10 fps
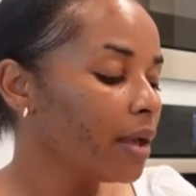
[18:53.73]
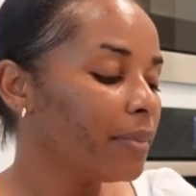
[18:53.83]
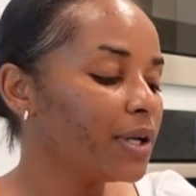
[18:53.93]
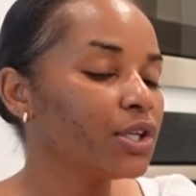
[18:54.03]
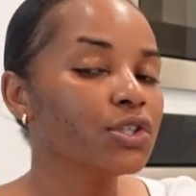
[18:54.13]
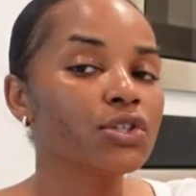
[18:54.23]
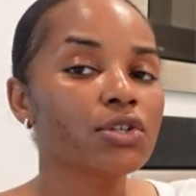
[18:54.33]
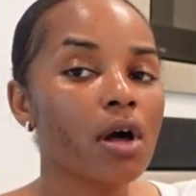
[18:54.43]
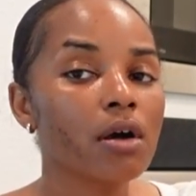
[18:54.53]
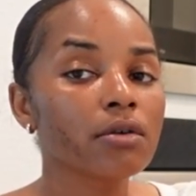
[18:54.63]
but it's
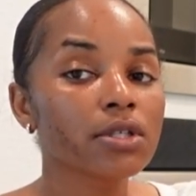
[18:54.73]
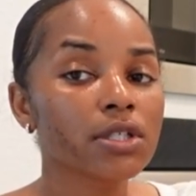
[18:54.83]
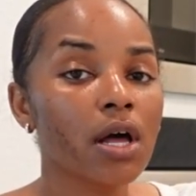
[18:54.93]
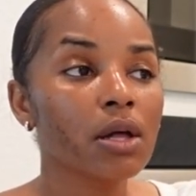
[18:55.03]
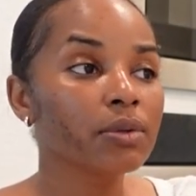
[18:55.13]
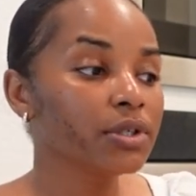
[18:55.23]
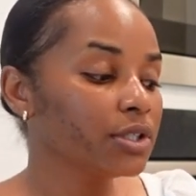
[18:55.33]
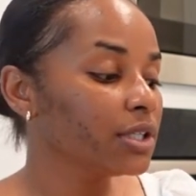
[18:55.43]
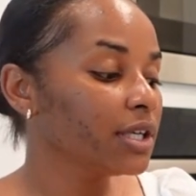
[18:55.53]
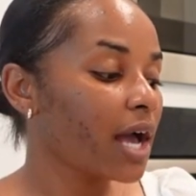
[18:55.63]
so, so
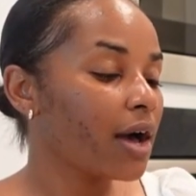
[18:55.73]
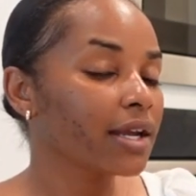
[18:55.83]
good, y'all.